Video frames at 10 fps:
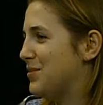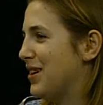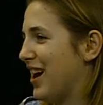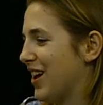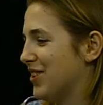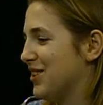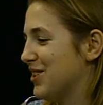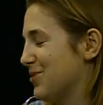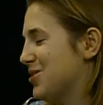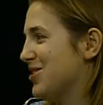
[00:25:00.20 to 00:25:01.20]
to be an
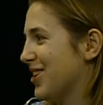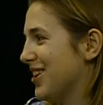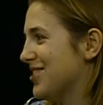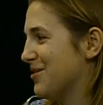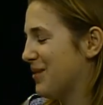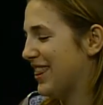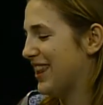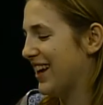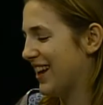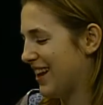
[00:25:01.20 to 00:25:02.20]
activist, which is awesome, I think.